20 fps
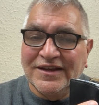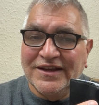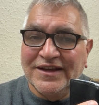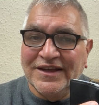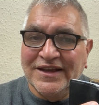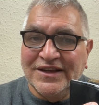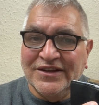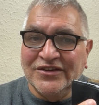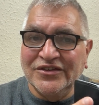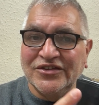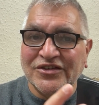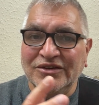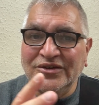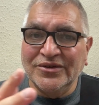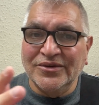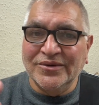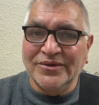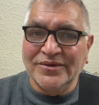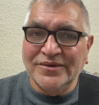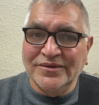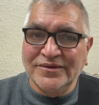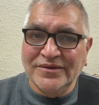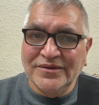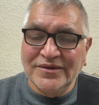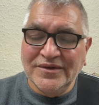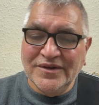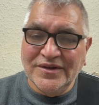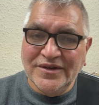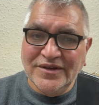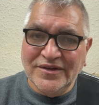into
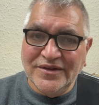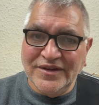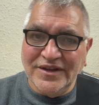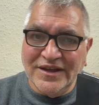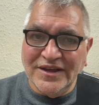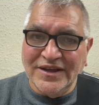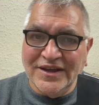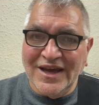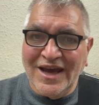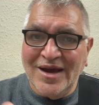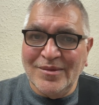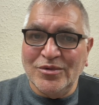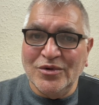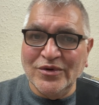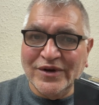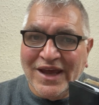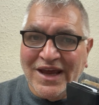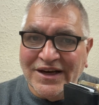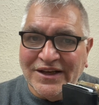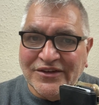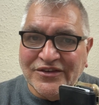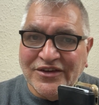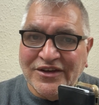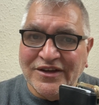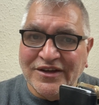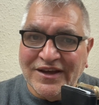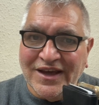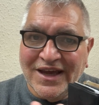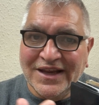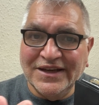the Apple Calendar,
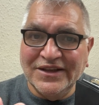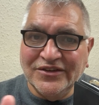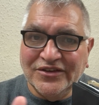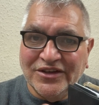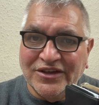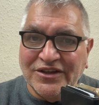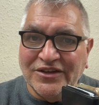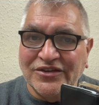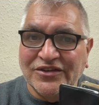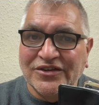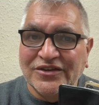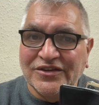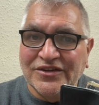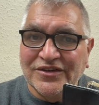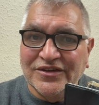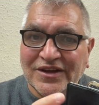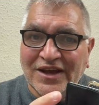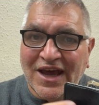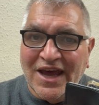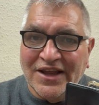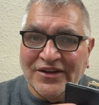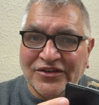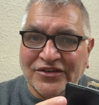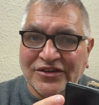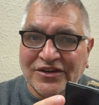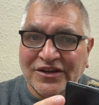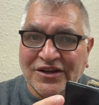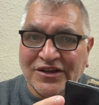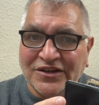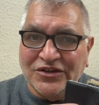and indeed add
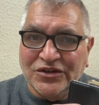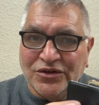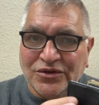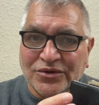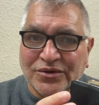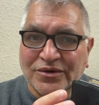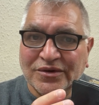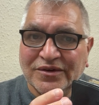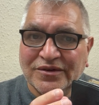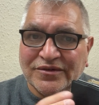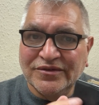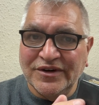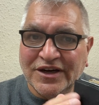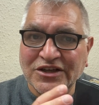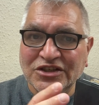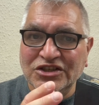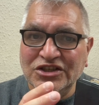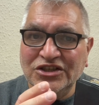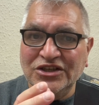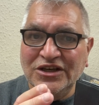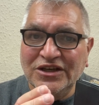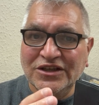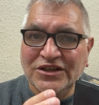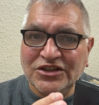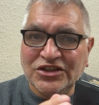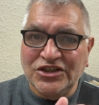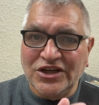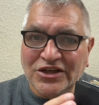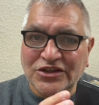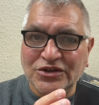a new, fresh,
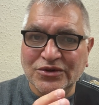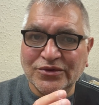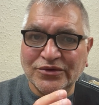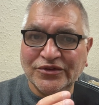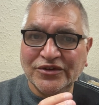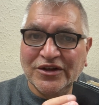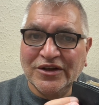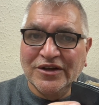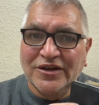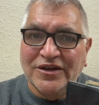scheduled